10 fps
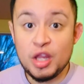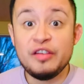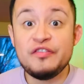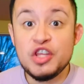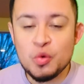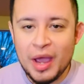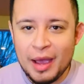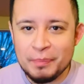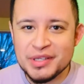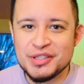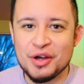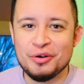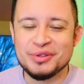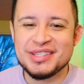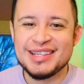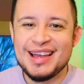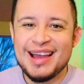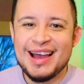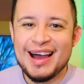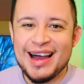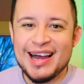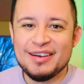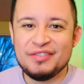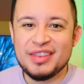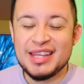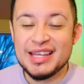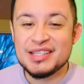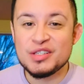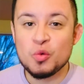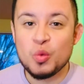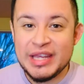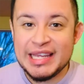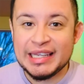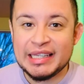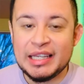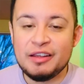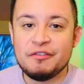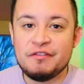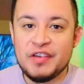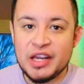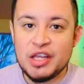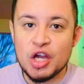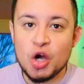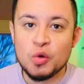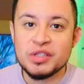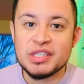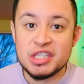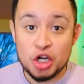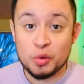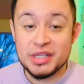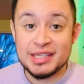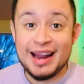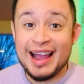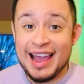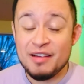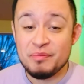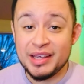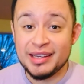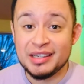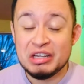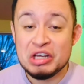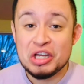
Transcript: few episodes of this weekly video series that I have been